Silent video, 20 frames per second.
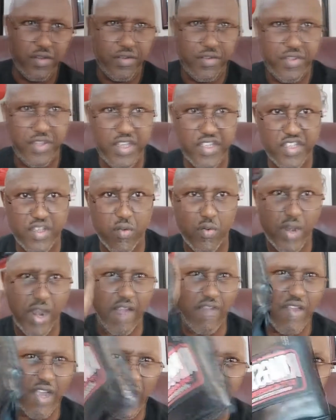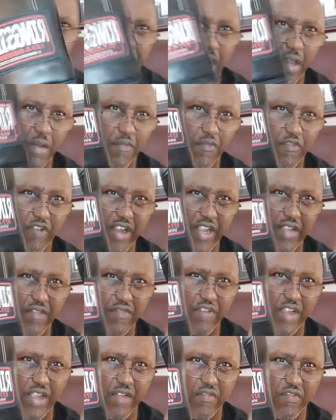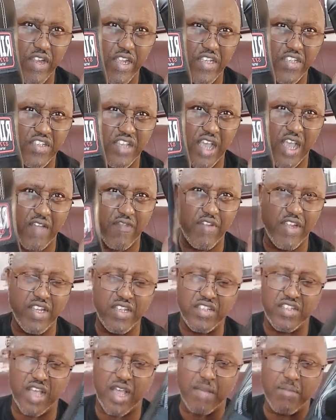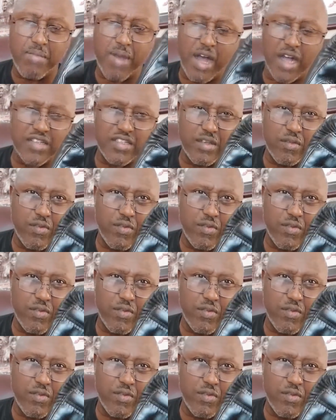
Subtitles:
These are what I recommend. Ringside boxing.